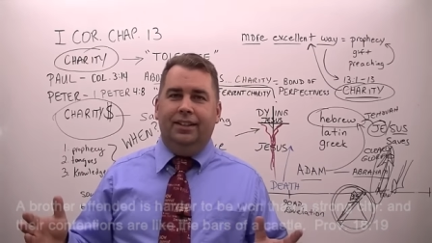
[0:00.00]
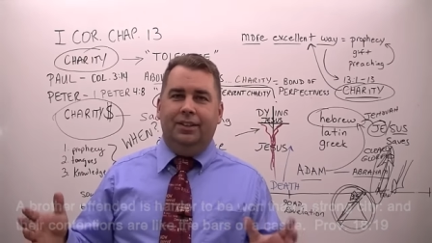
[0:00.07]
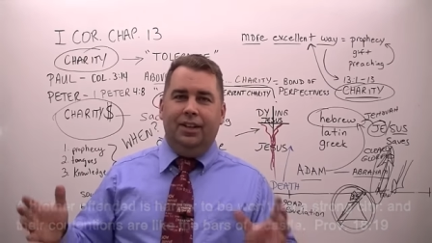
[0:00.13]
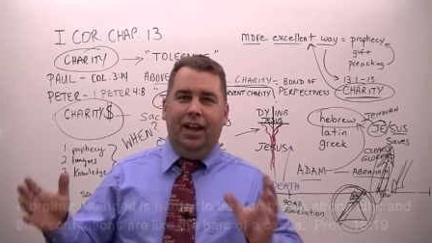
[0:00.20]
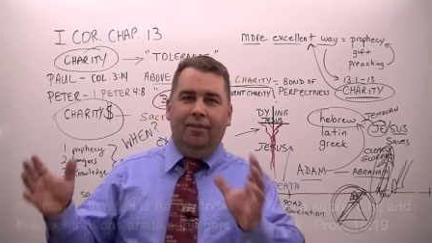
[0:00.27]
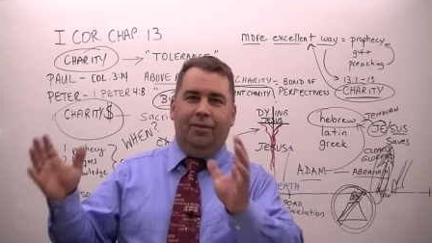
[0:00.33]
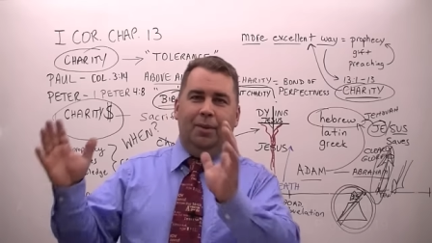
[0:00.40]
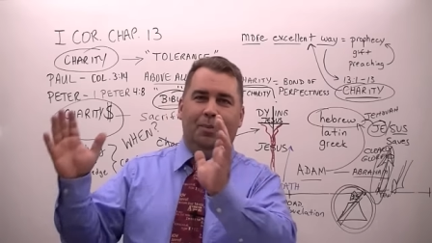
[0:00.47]
you
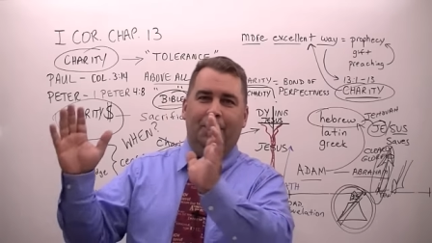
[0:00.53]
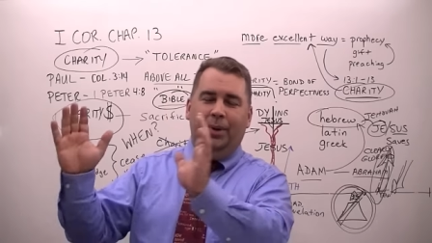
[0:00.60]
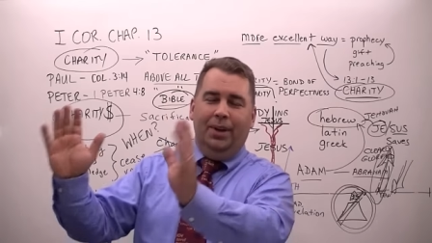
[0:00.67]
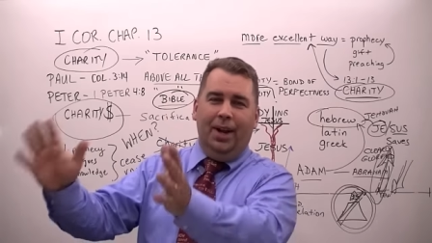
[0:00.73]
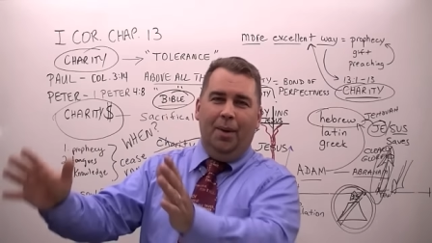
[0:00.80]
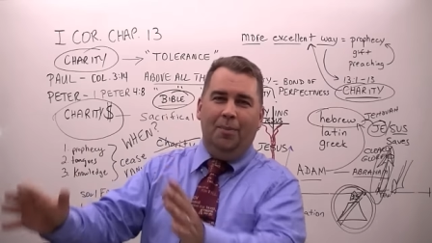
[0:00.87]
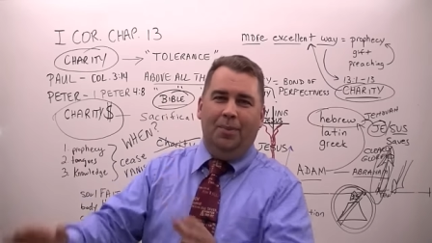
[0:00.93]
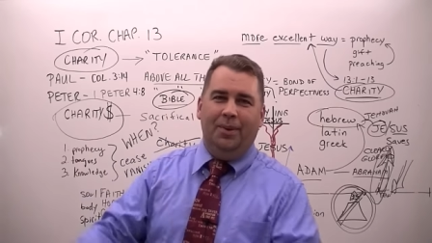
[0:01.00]
just have to
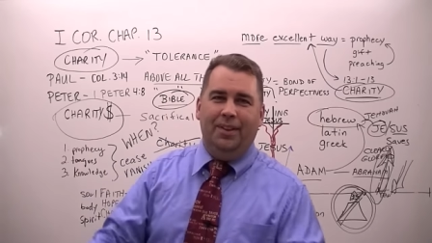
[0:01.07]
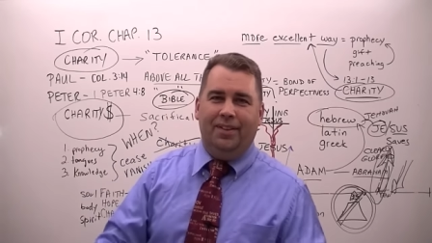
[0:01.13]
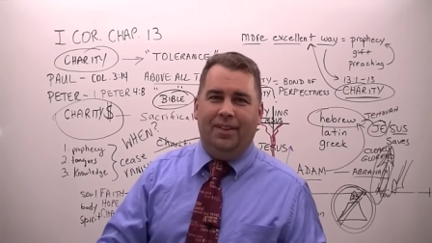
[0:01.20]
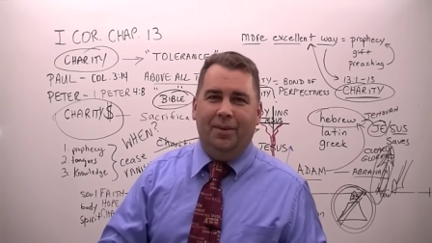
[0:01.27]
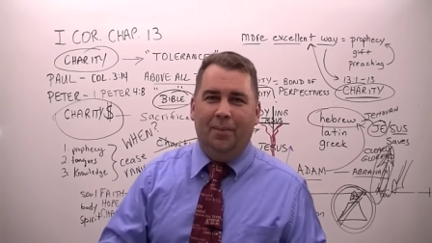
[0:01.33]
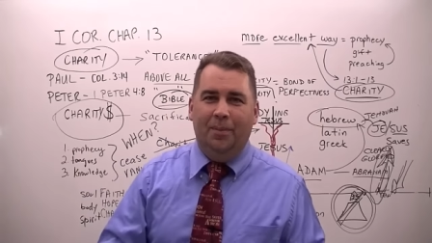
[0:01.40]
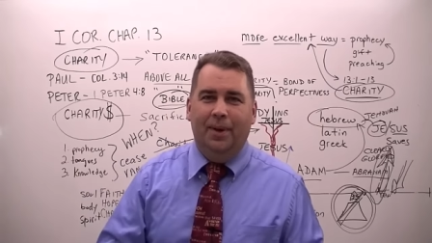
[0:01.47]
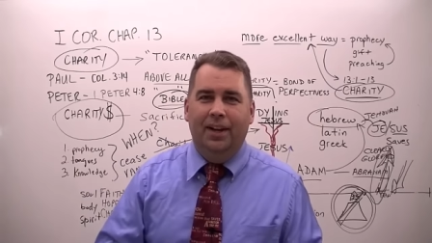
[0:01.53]
put up
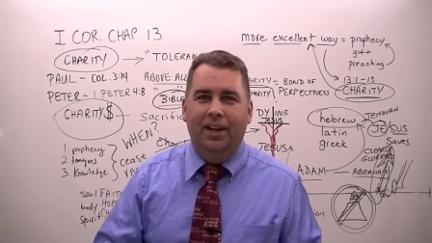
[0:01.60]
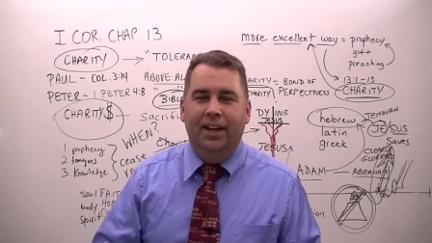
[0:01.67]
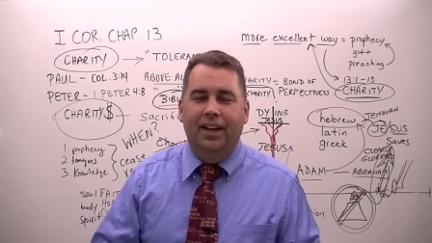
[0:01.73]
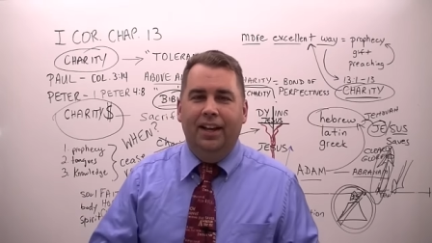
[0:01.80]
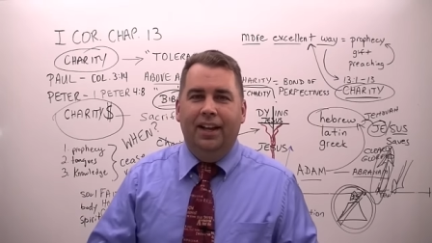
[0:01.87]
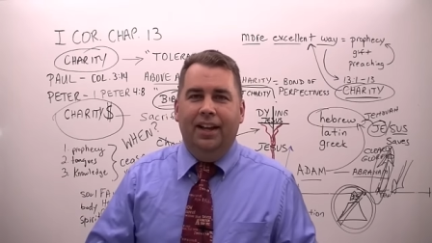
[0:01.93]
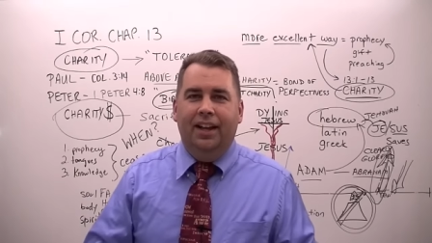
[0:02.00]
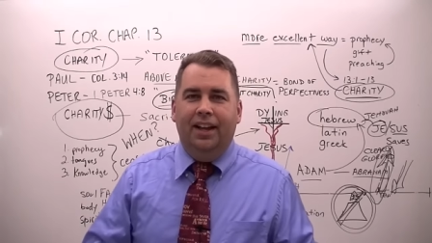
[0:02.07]
with them.
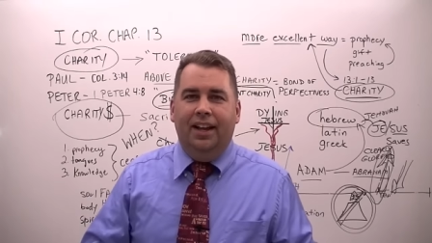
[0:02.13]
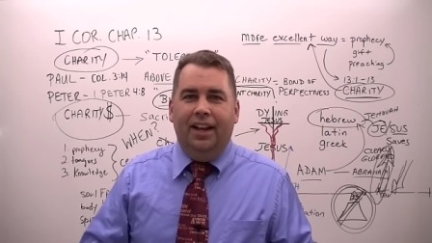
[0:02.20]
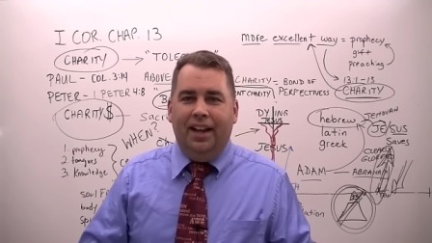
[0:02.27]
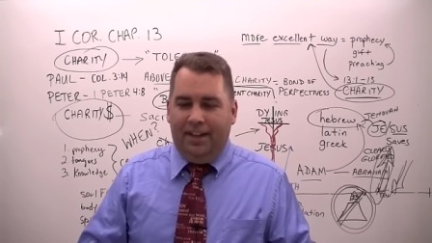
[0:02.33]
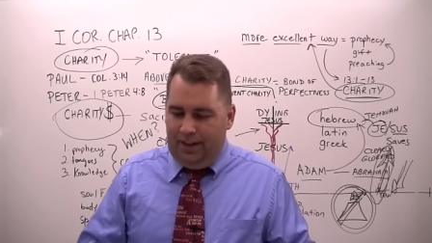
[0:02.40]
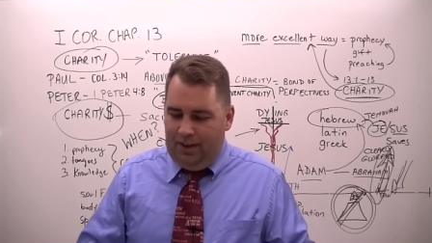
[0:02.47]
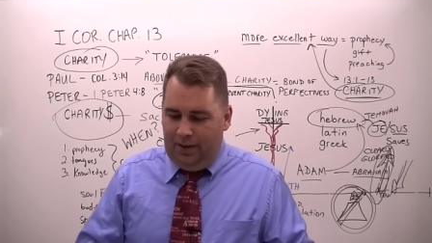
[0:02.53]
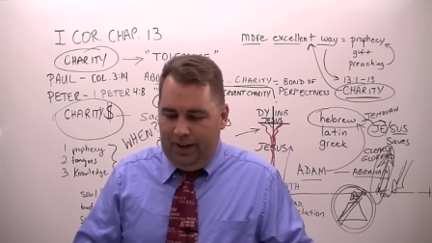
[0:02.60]

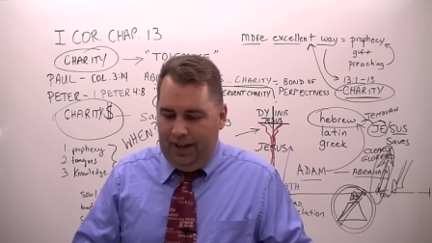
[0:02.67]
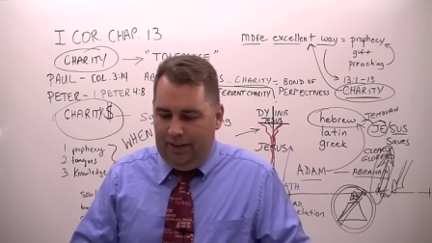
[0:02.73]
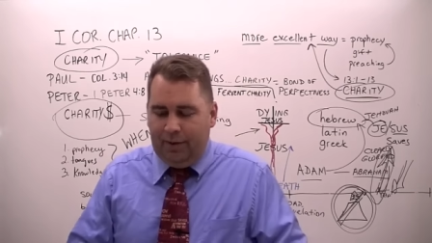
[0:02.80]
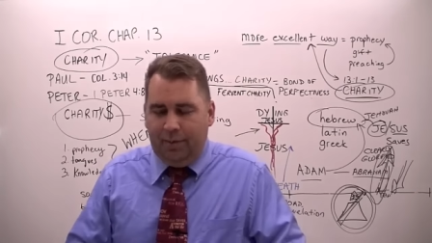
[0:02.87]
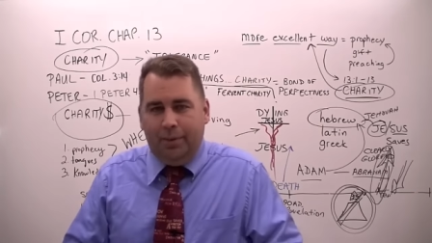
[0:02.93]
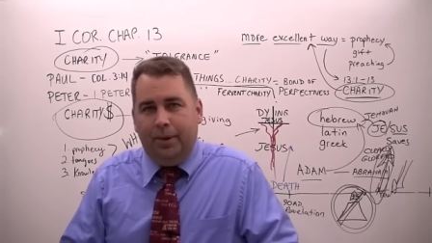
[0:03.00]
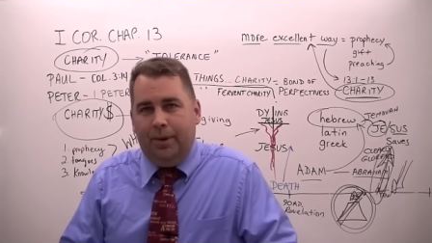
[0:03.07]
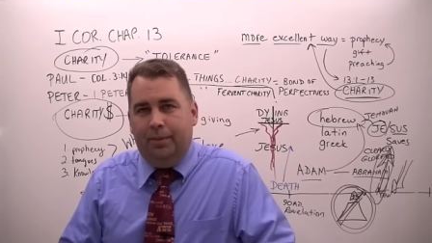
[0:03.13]
And you don't
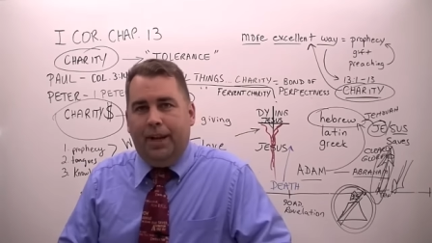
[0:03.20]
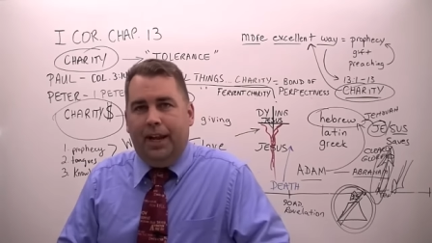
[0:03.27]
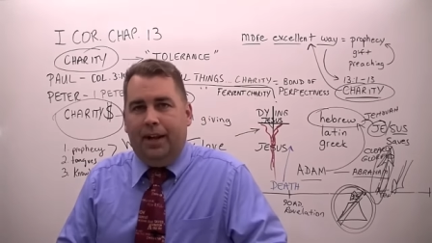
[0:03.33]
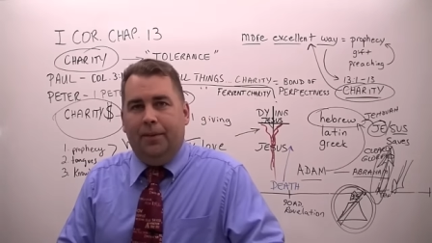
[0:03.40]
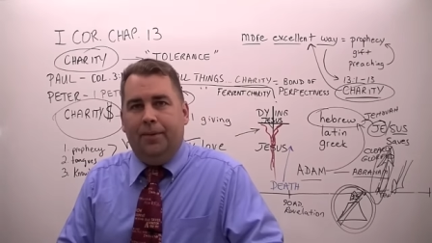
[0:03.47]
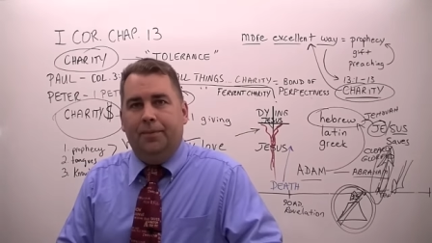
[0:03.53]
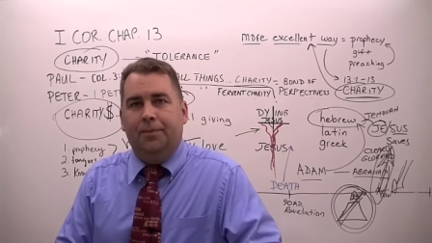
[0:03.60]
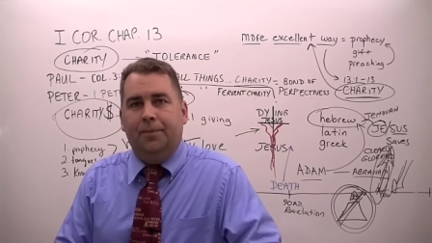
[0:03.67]
have to put them
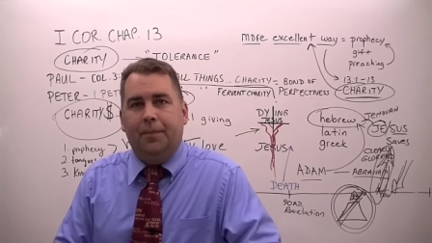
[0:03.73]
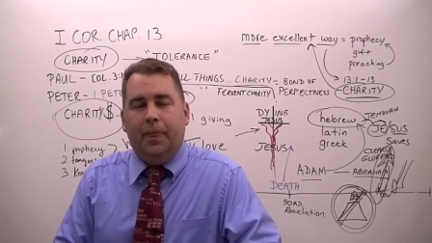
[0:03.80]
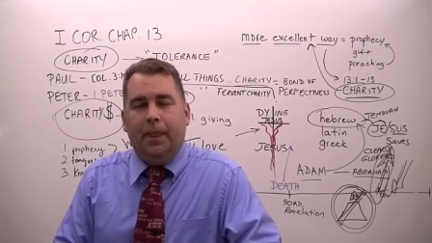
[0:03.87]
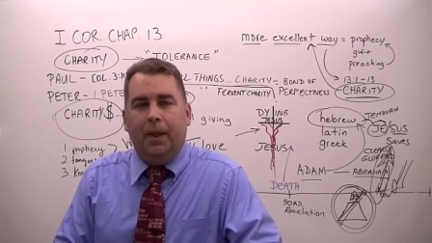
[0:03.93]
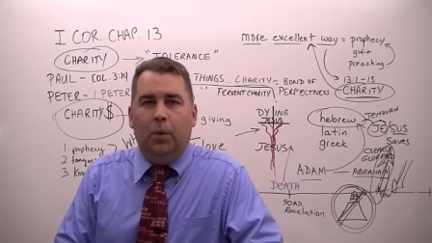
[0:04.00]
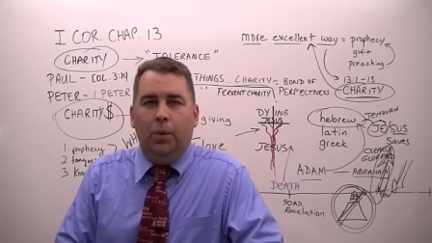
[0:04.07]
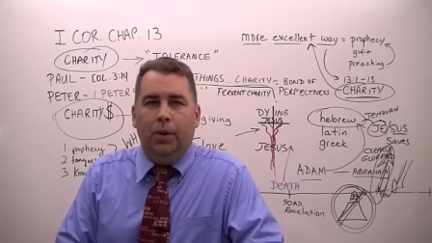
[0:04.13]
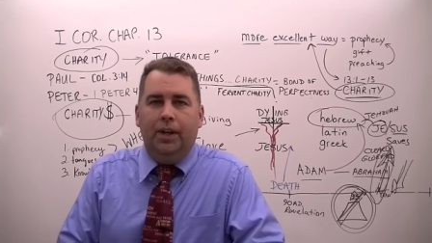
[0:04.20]
down.
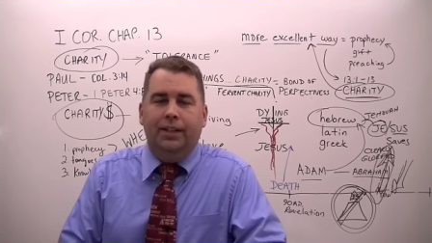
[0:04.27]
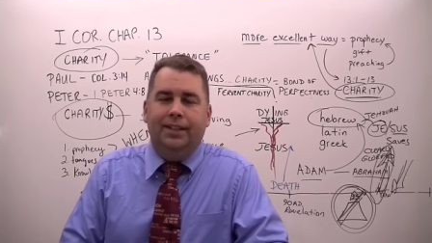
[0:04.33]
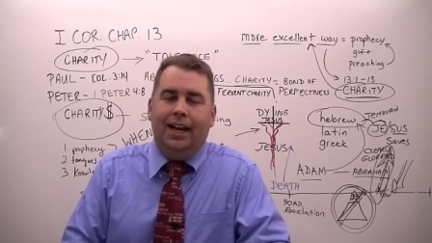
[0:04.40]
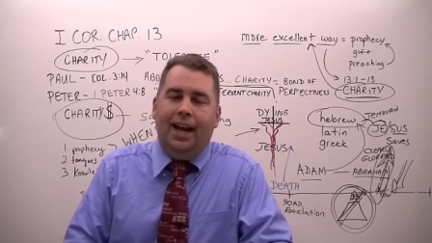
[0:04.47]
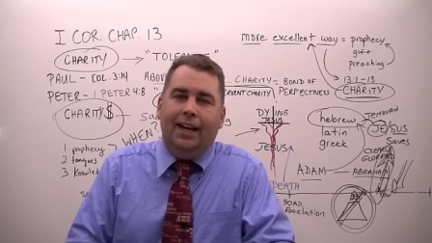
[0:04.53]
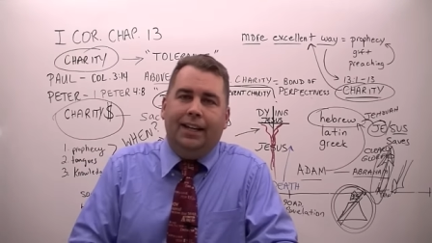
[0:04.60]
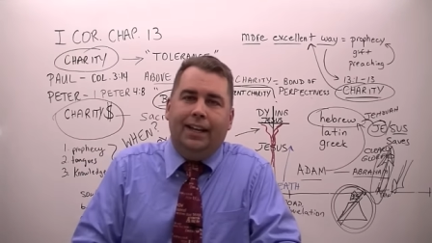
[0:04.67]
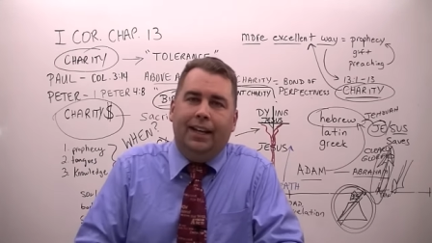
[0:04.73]
Quit
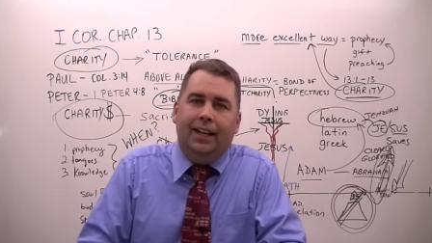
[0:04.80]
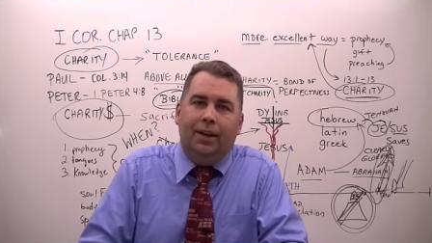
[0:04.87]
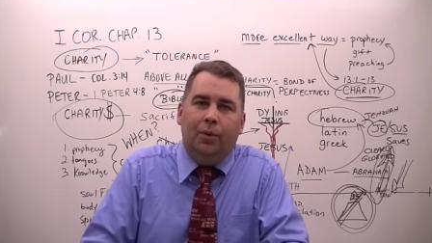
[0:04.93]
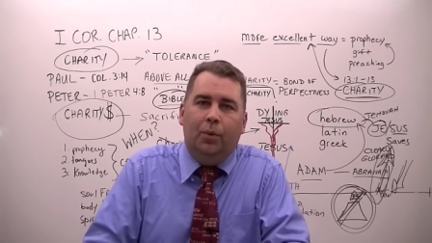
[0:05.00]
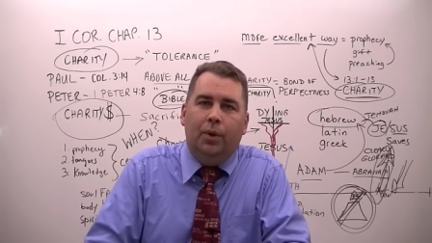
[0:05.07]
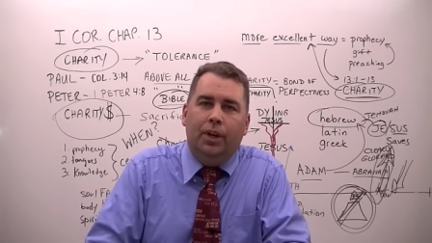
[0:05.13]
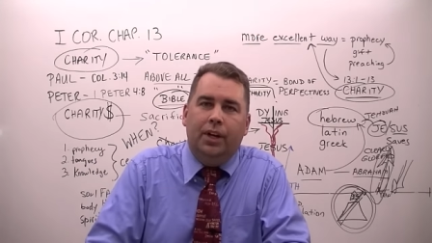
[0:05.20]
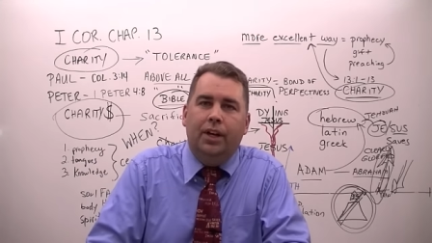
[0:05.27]
attacking
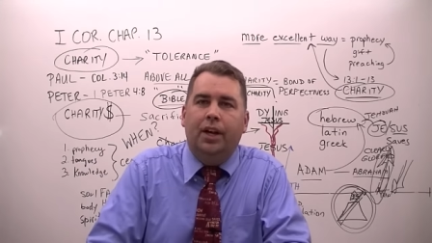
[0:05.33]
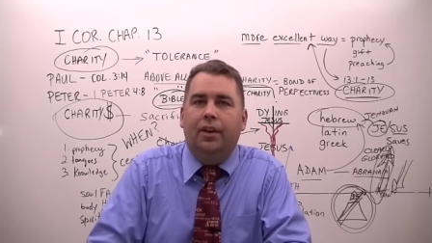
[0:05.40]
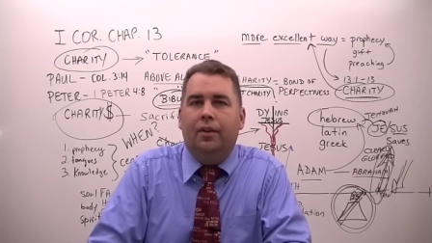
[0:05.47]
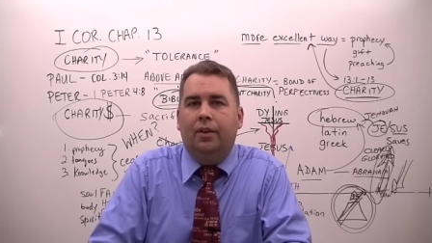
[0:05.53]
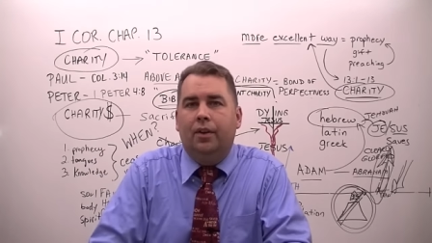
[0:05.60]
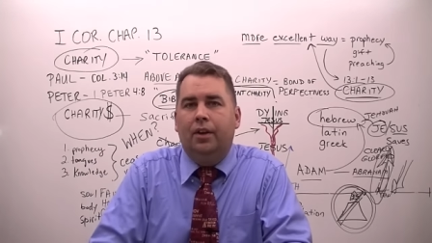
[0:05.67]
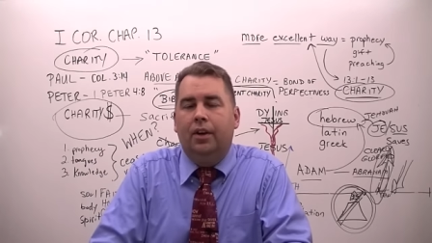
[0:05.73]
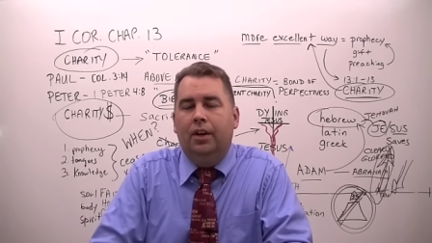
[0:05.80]
one
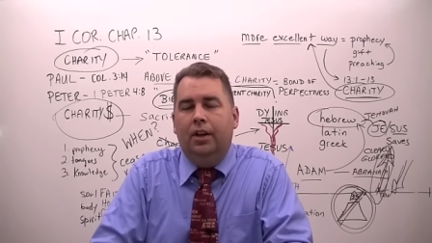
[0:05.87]
another.